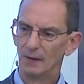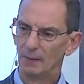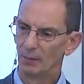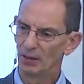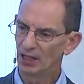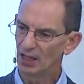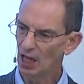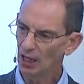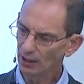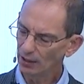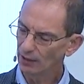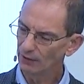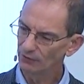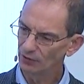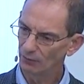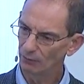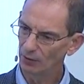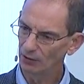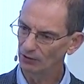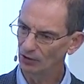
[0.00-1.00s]
But he kind of gives
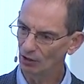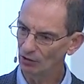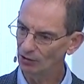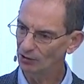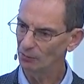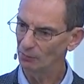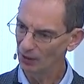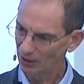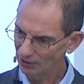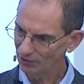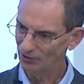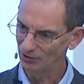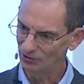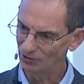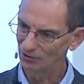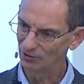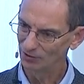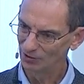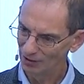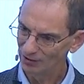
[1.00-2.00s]
them a dark
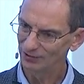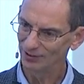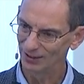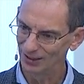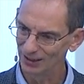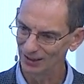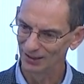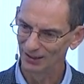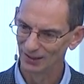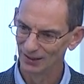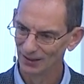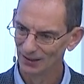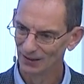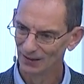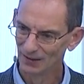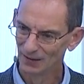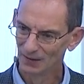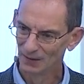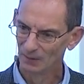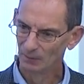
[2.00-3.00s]
message, doesn't he?
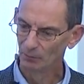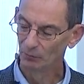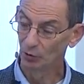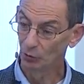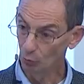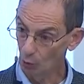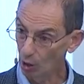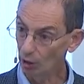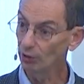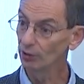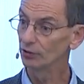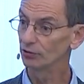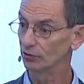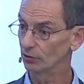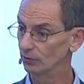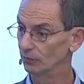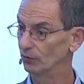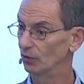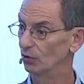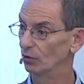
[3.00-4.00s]
You are to
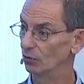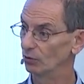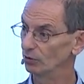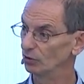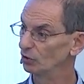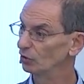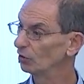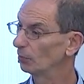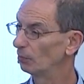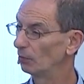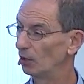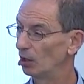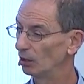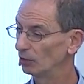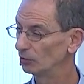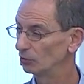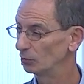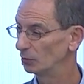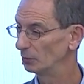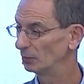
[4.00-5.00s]
serve the Lord. You're to
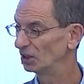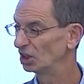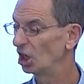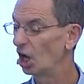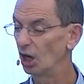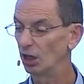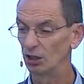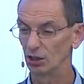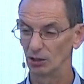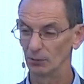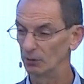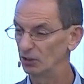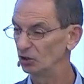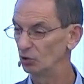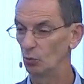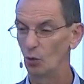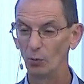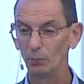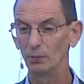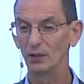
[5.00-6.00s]
belong to him entirely, but
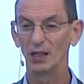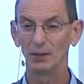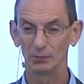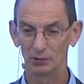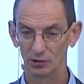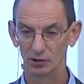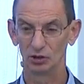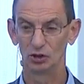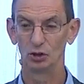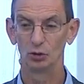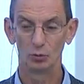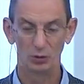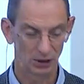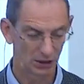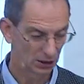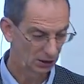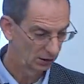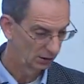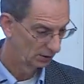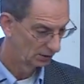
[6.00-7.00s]
you won't be able to do
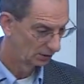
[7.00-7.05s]
it.